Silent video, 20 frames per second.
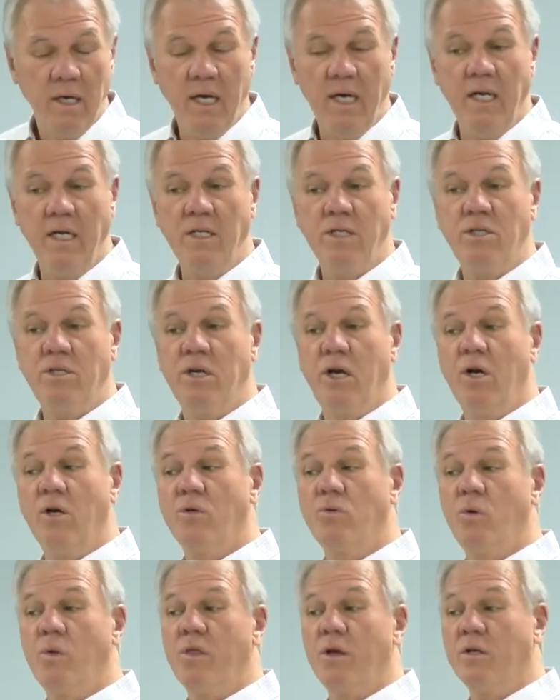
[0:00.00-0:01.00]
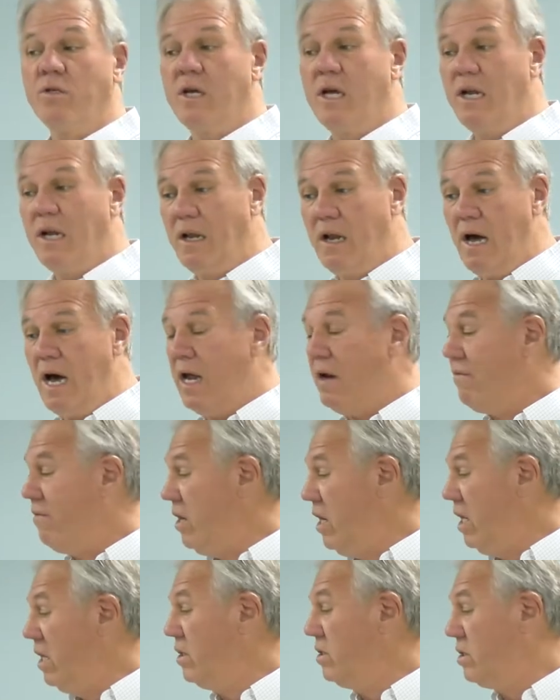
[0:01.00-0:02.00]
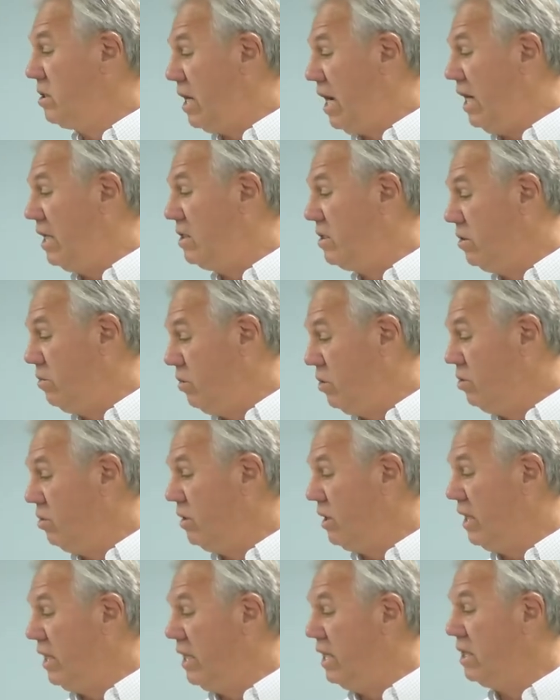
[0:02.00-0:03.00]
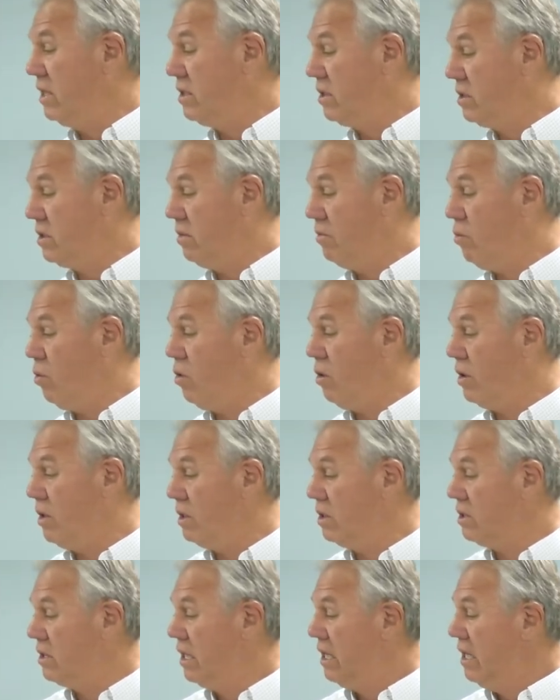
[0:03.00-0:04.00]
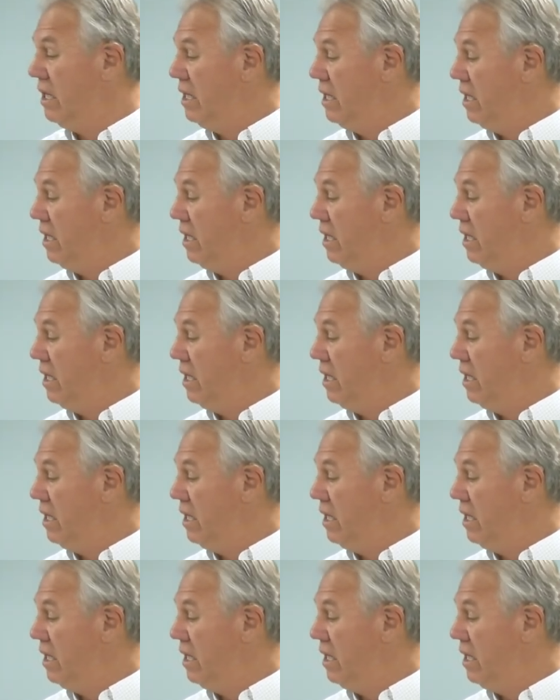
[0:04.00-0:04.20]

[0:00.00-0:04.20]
And it shares with us a lot of insights, and we're going to get into some more of this